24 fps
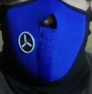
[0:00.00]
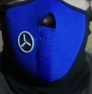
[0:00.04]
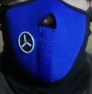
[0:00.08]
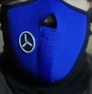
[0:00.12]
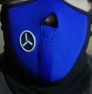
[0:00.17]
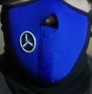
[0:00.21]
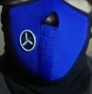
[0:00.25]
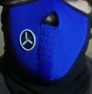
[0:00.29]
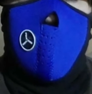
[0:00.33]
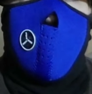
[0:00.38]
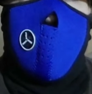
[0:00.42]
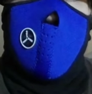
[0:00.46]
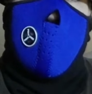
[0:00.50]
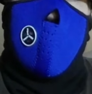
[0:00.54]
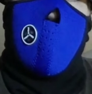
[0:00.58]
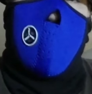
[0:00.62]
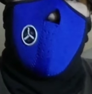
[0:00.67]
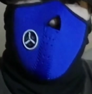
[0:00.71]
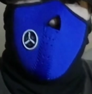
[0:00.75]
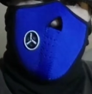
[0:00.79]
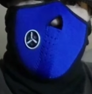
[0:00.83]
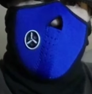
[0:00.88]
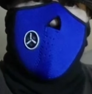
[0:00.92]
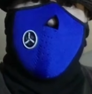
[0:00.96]
of a
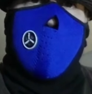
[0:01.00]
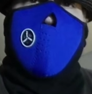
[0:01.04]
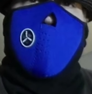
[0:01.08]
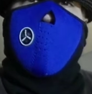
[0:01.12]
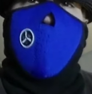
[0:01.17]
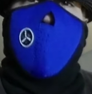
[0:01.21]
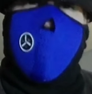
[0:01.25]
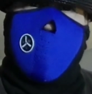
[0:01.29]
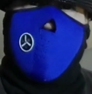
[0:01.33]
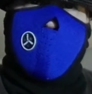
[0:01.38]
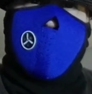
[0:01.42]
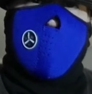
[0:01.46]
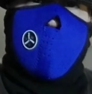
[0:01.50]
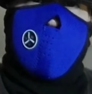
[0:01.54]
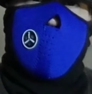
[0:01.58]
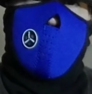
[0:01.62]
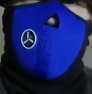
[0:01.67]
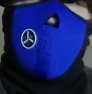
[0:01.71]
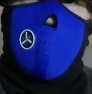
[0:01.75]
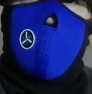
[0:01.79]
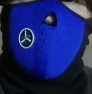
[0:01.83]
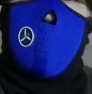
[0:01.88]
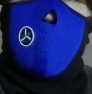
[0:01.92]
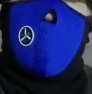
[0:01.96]
good case
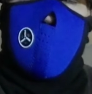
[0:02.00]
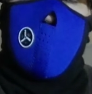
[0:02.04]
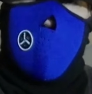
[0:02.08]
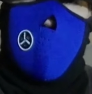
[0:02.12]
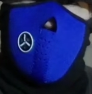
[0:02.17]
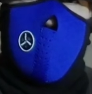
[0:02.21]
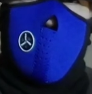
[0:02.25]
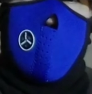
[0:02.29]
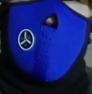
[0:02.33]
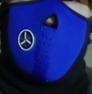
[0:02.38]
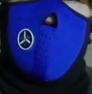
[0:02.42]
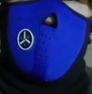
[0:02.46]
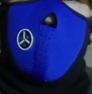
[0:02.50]
to put